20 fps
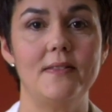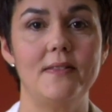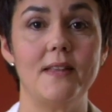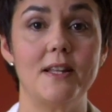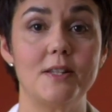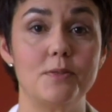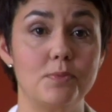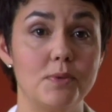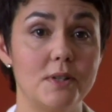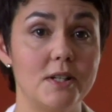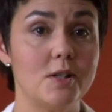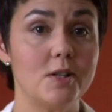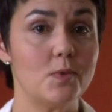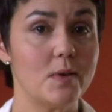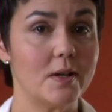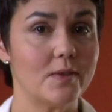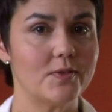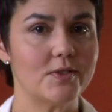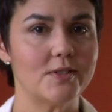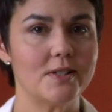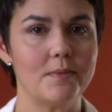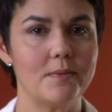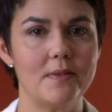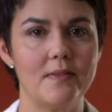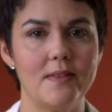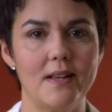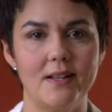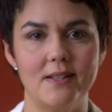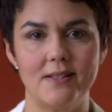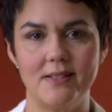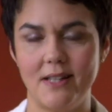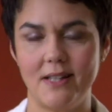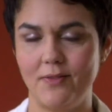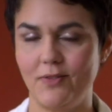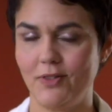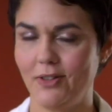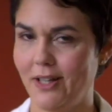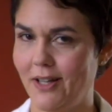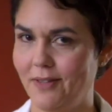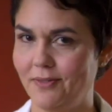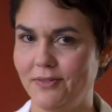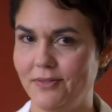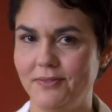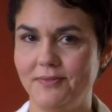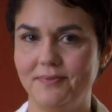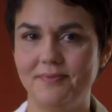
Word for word: That's pretty quick for something that could save your life.